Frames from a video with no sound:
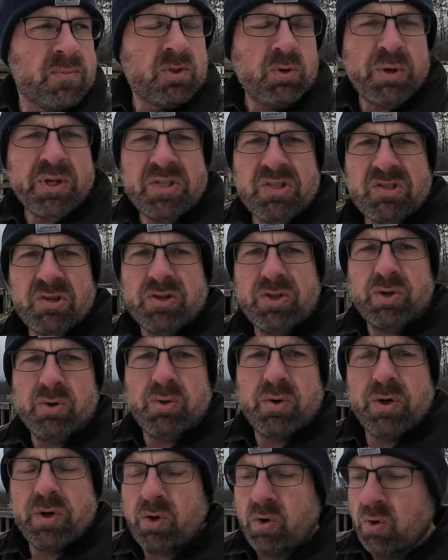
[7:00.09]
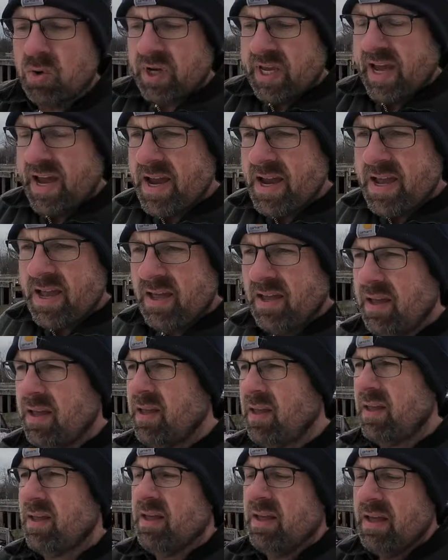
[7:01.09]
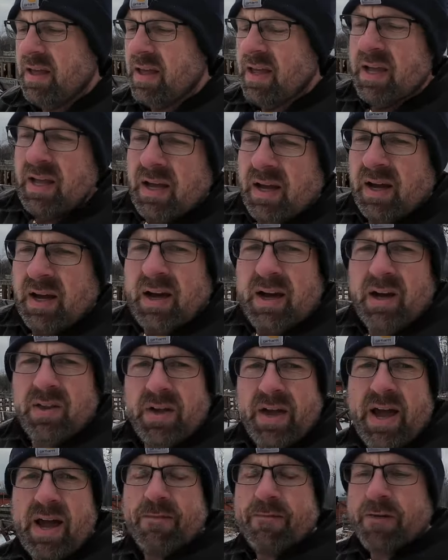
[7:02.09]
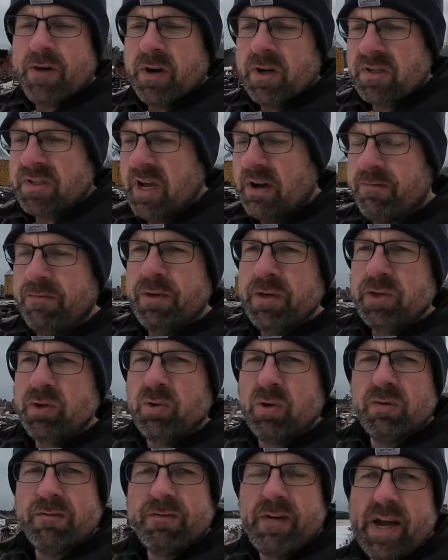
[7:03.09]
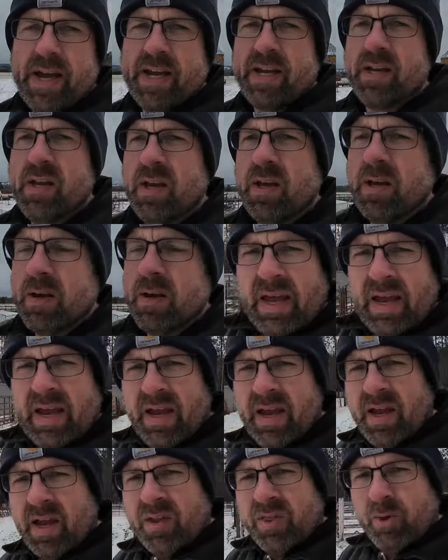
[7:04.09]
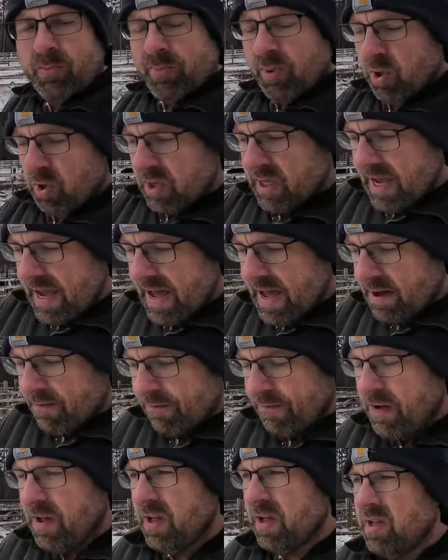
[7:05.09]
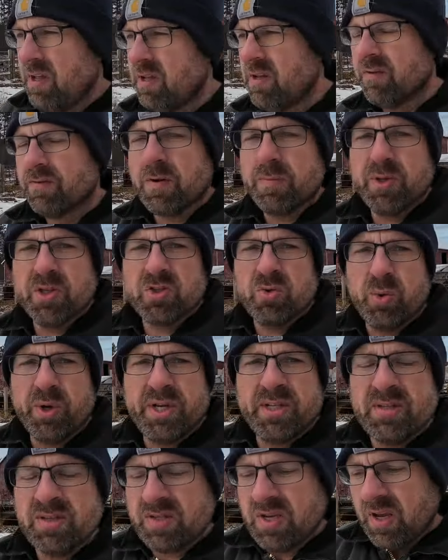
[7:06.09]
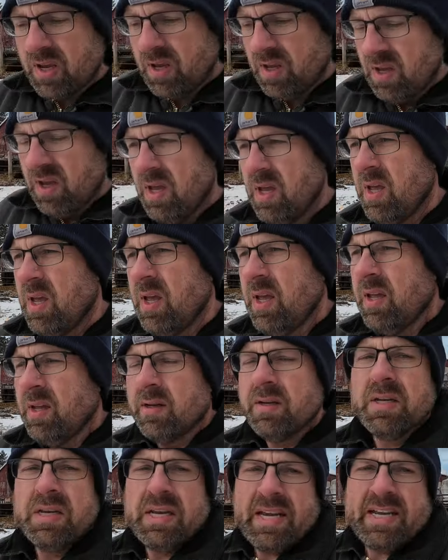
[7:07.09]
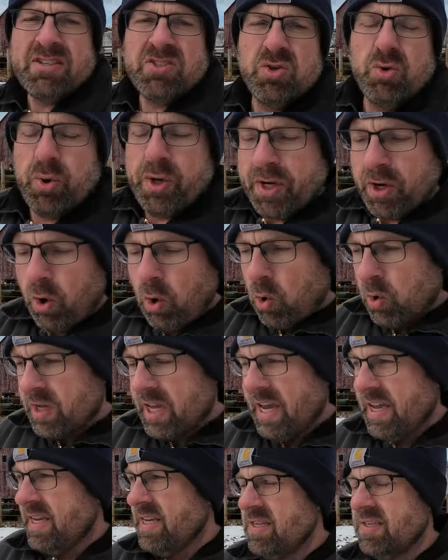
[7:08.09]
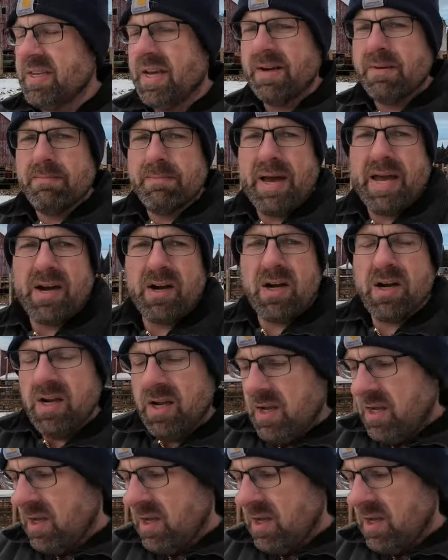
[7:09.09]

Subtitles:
Twins are doing okay. The heifer is definitely doing fine. And the bull calf from the twins, he's doing okay. He's getting better.